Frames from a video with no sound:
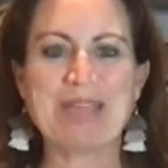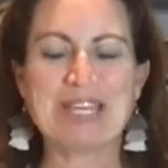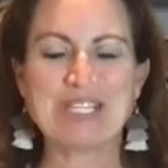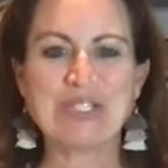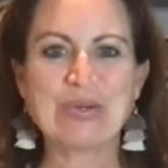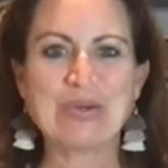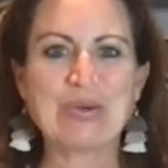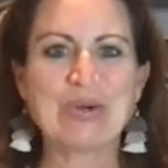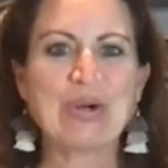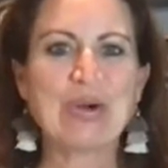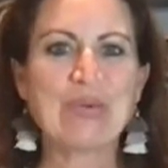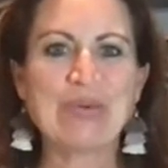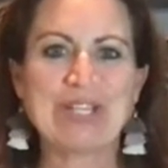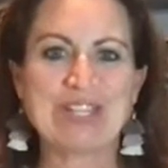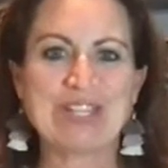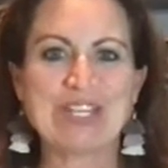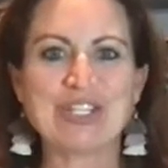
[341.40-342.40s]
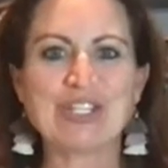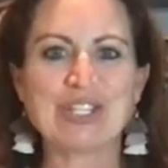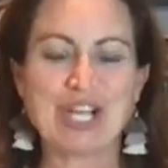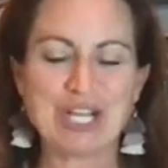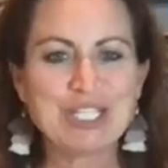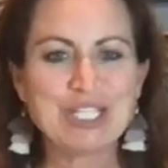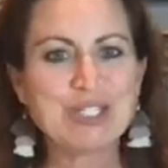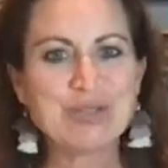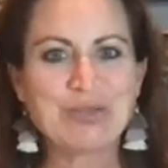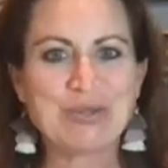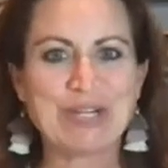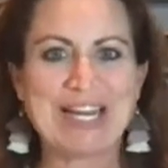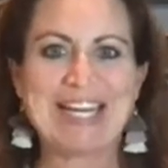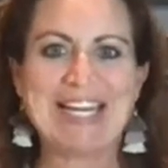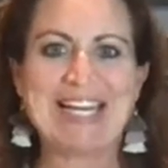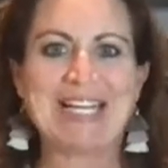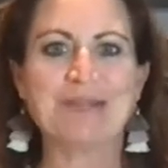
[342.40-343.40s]
mentor with Chalk
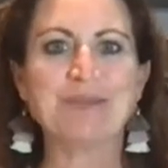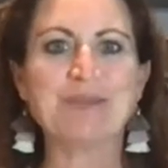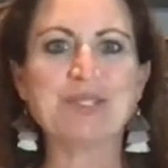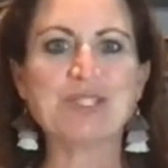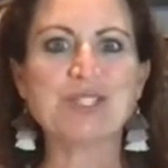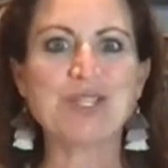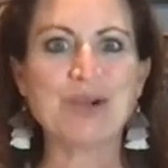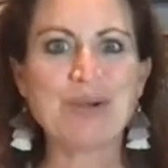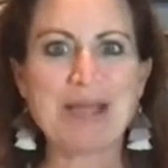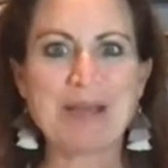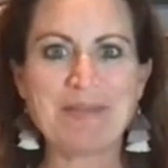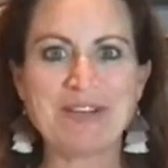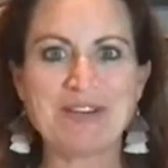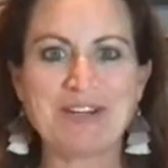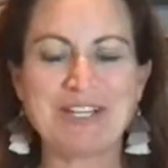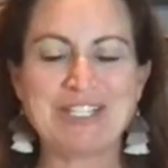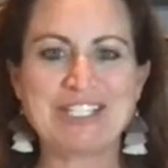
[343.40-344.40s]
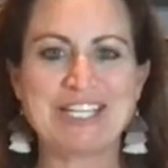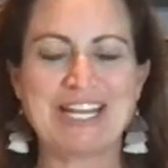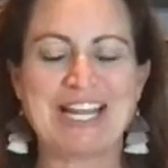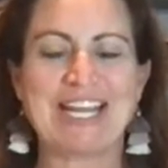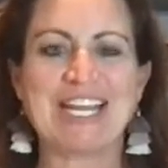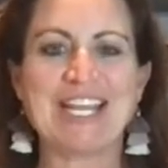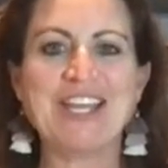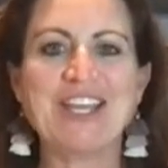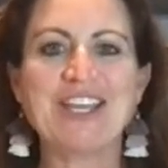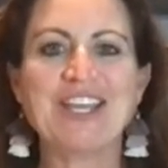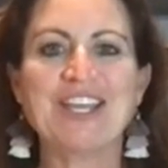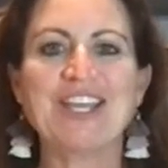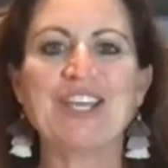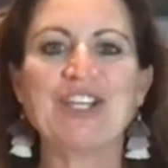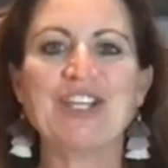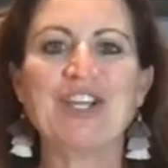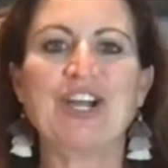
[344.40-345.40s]
Couture, and I'm so happy you're here tonight.
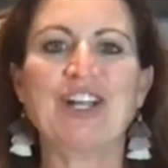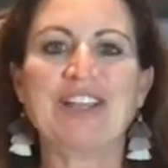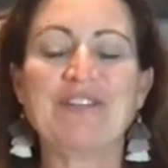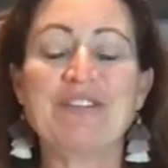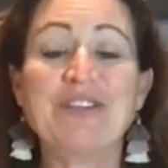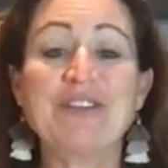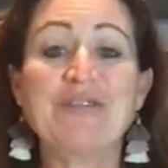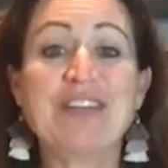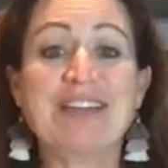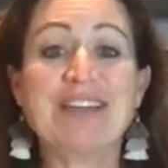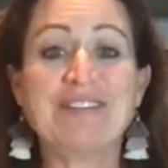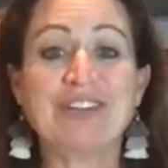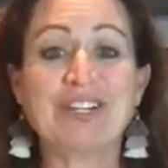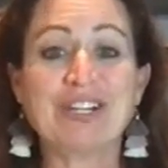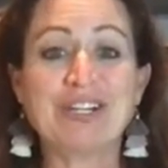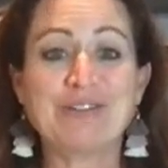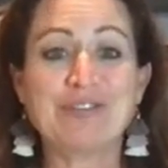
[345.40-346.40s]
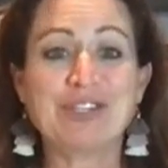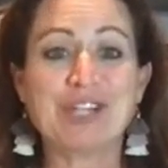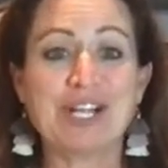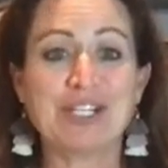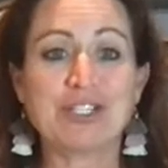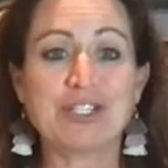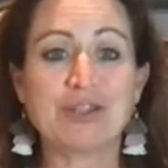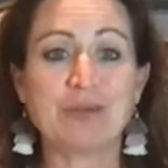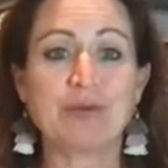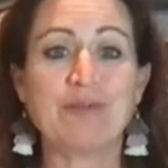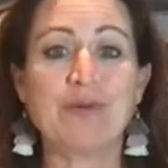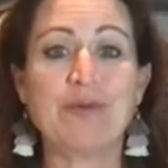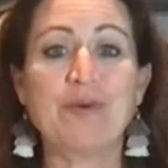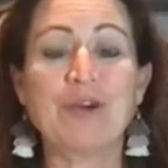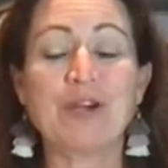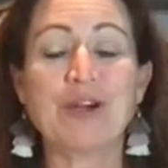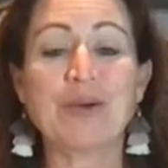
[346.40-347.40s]
Y'all, if you've never heard of Chalk Couture
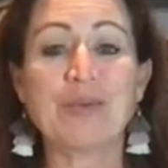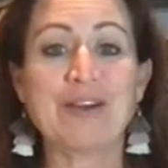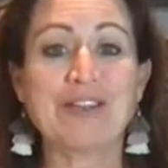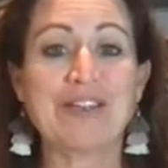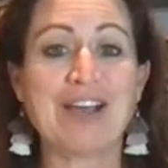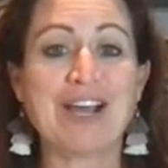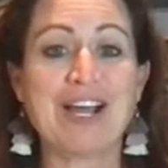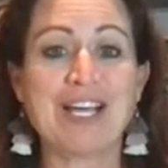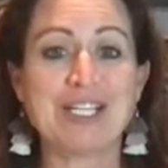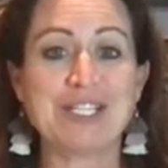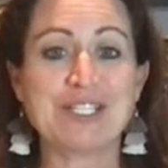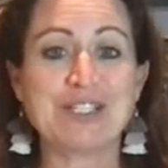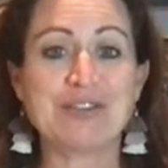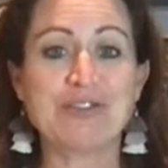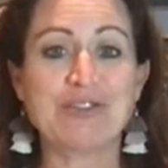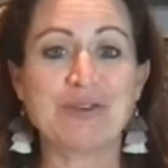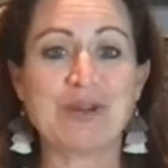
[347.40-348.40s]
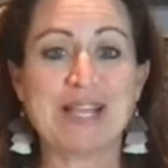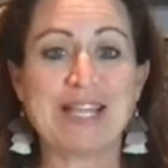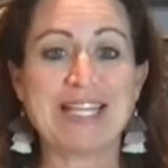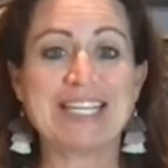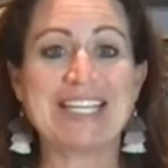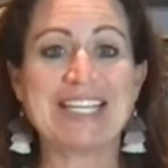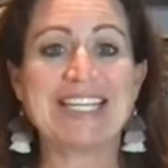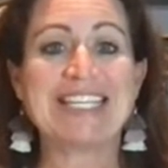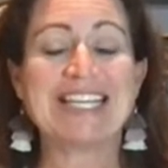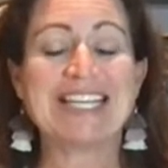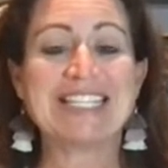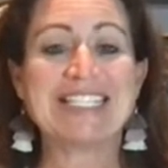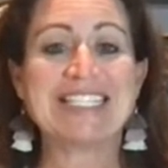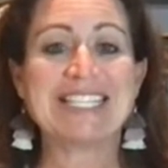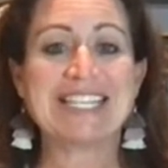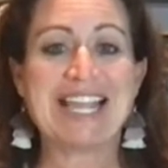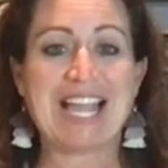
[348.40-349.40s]
before, we're the hottest new trend in
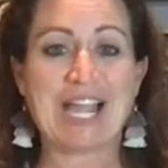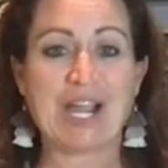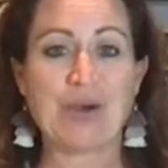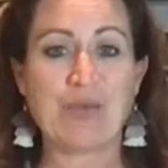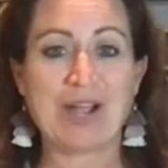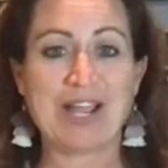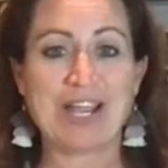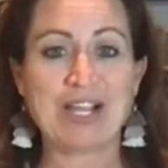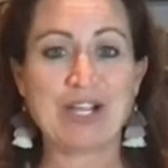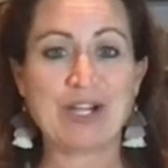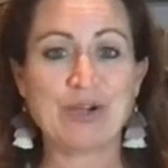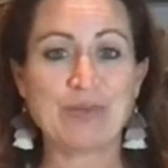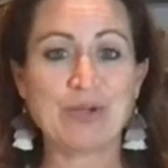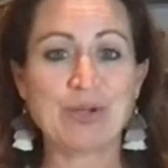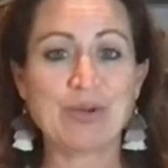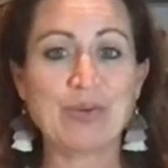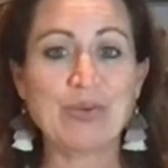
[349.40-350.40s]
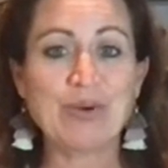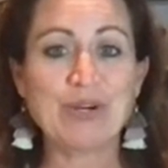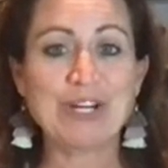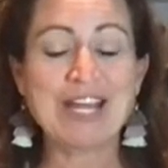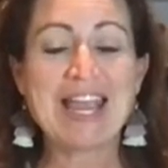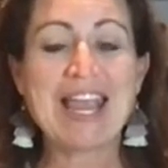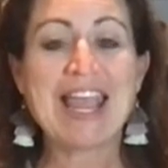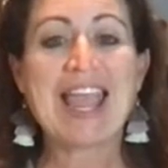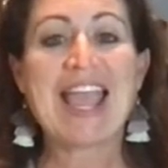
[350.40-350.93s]
DIY home decor,